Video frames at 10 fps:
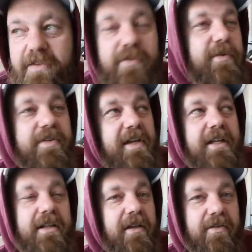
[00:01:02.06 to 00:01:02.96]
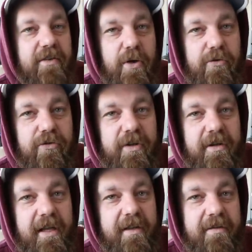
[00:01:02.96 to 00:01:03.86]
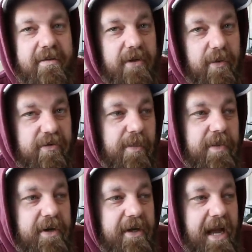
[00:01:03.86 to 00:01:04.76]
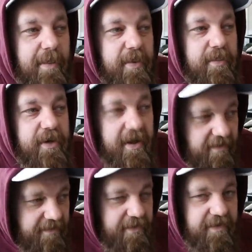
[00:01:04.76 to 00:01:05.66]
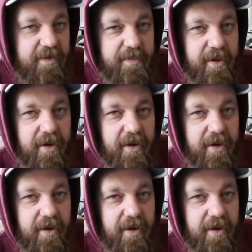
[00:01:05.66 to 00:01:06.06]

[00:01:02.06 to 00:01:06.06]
it's a ridiculous notion that, you know, something could happen because of your seatbelt